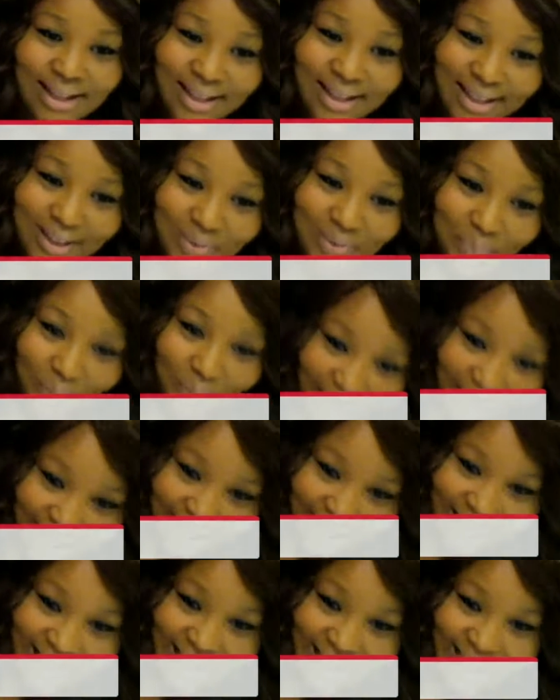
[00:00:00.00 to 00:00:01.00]

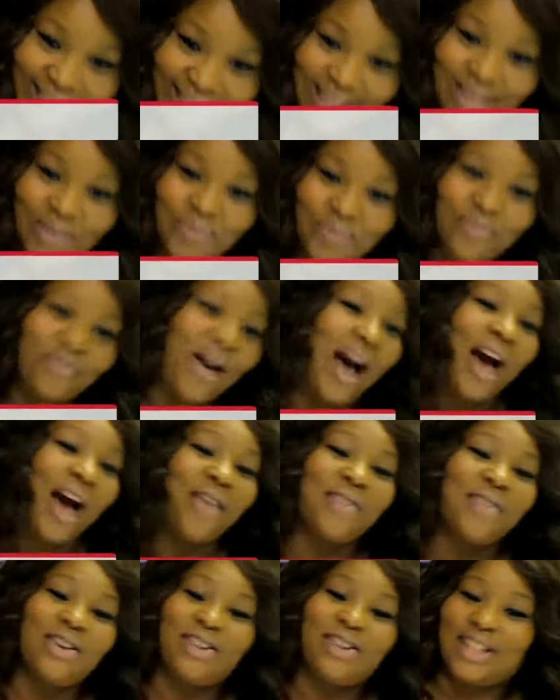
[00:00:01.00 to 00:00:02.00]
Brandy 5
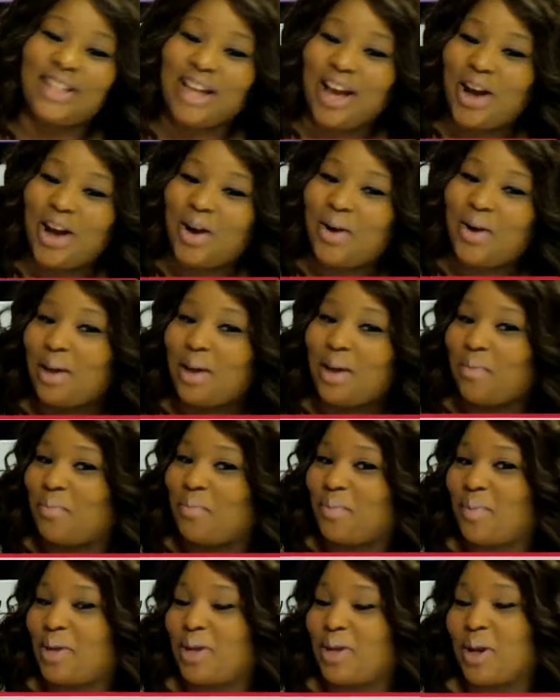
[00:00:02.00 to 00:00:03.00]
years ago
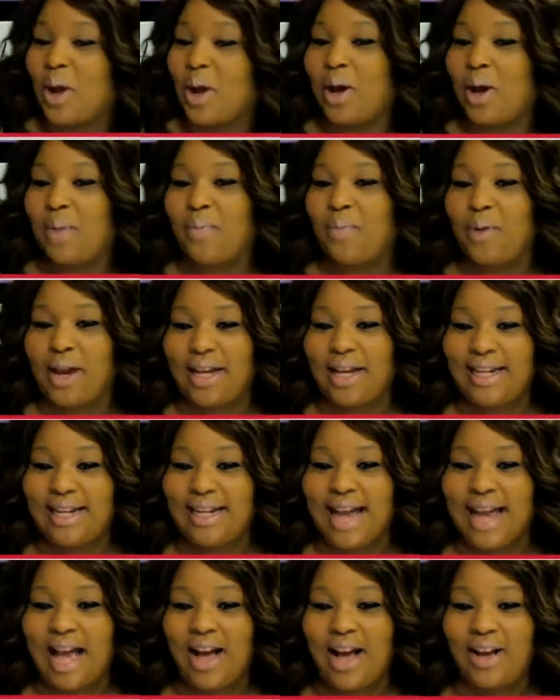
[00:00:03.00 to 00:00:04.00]
and Brandy
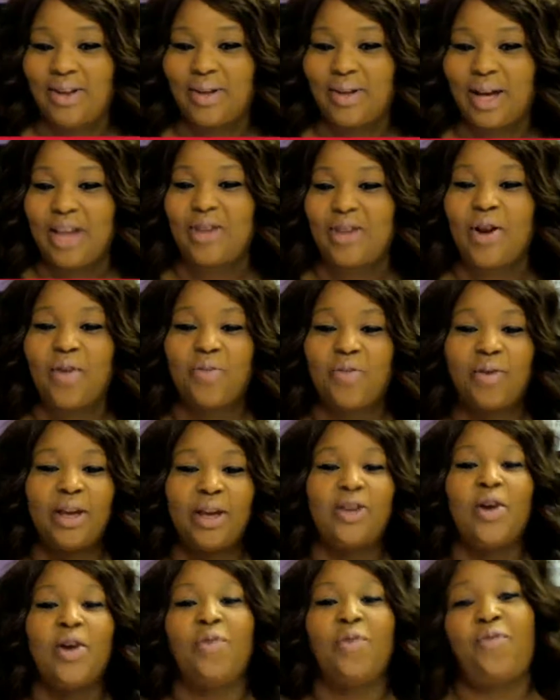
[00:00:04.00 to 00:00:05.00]
now in
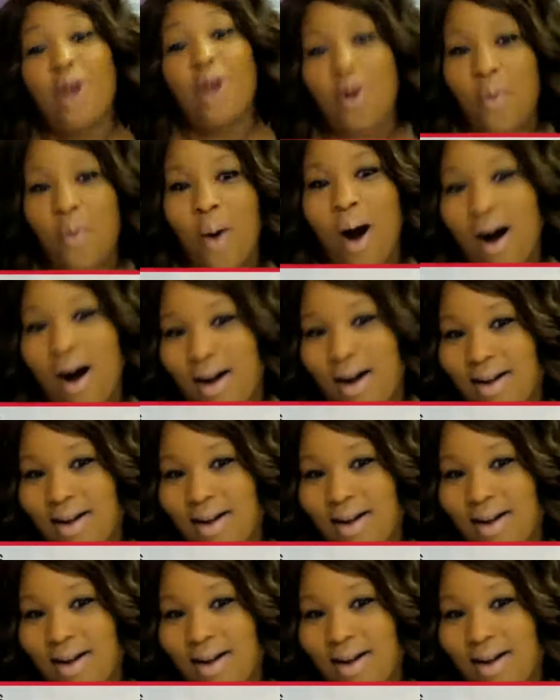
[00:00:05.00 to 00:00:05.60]
your fear walk.